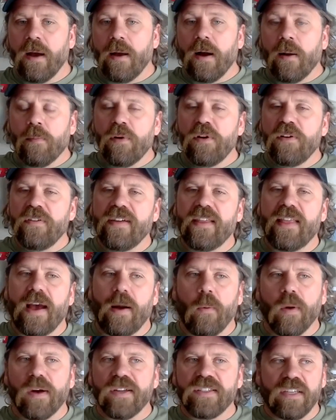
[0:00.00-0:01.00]
a movie
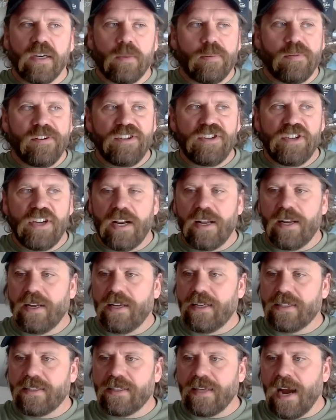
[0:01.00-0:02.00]
that wasn't appreciated in
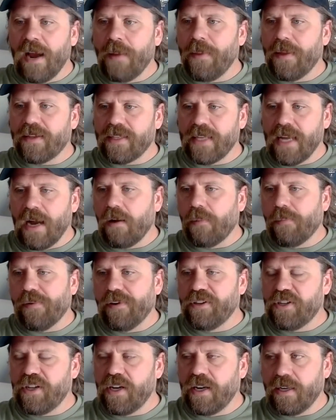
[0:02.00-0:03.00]
its time, that's now
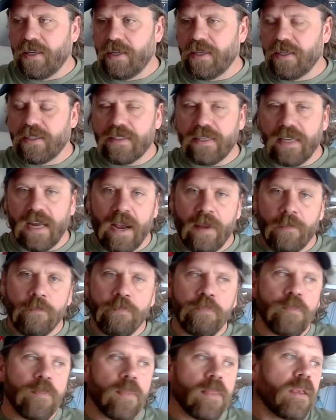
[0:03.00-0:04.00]
appreciated in its time.
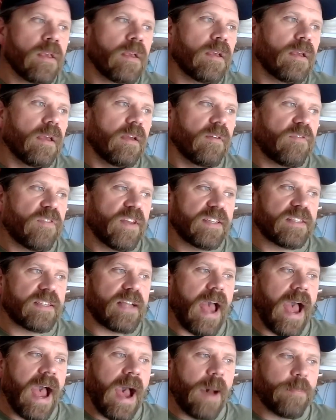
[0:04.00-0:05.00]
If this
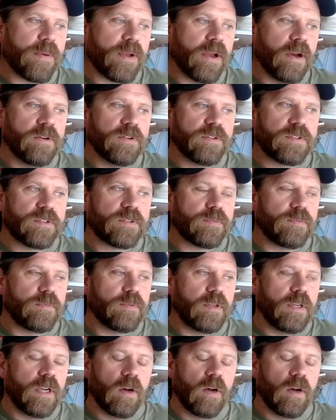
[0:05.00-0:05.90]
app goes,